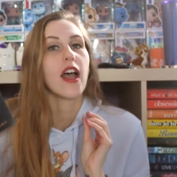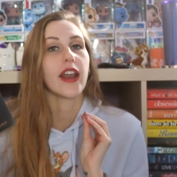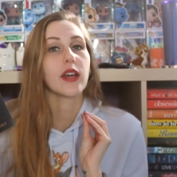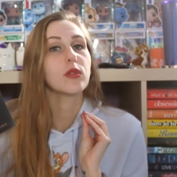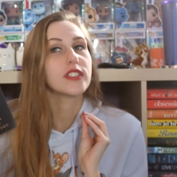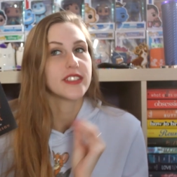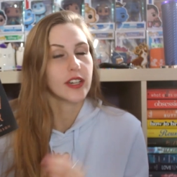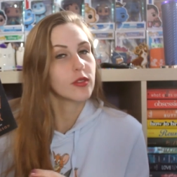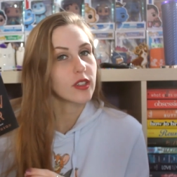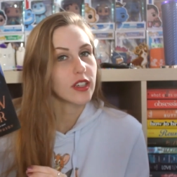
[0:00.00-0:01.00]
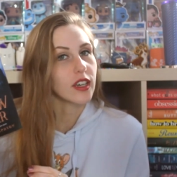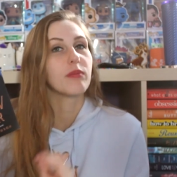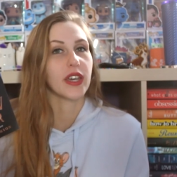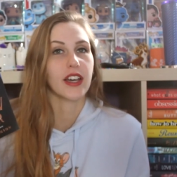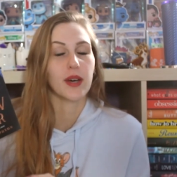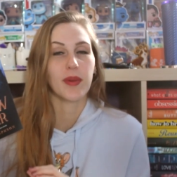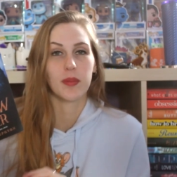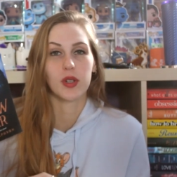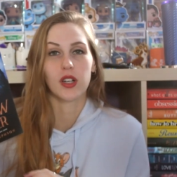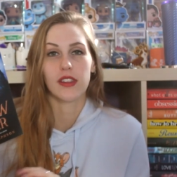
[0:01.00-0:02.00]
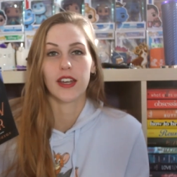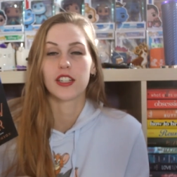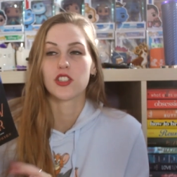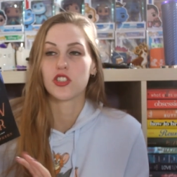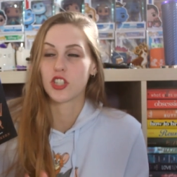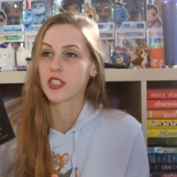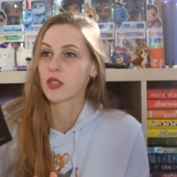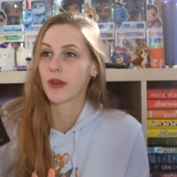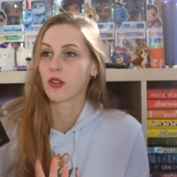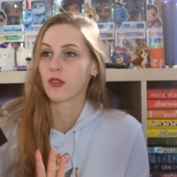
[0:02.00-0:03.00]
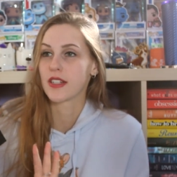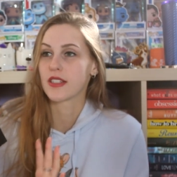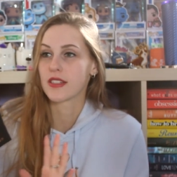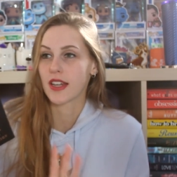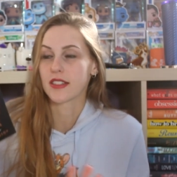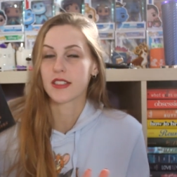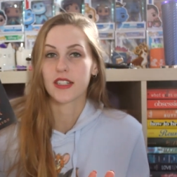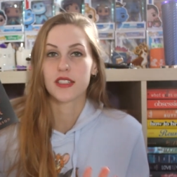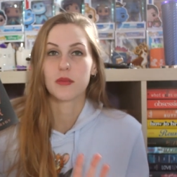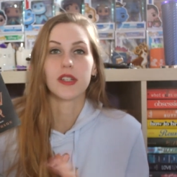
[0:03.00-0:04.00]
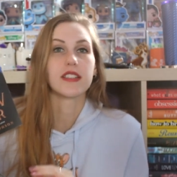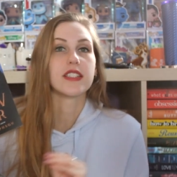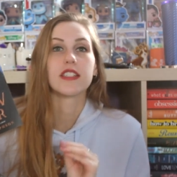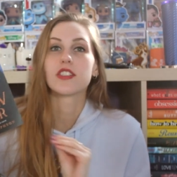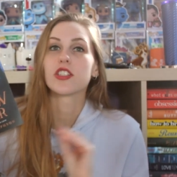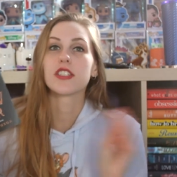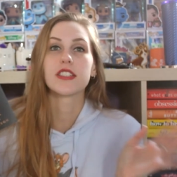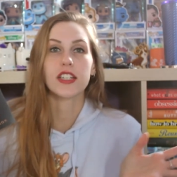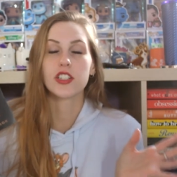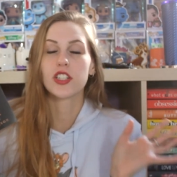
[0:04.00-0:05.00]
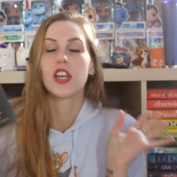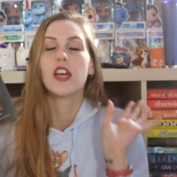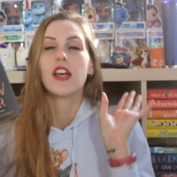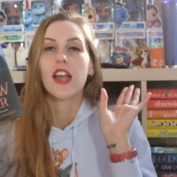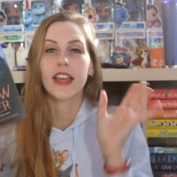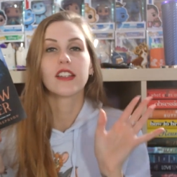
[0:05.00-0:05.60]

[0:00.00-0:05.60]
and I would definitely pick up a book that is just about Rez's antics because he is just such a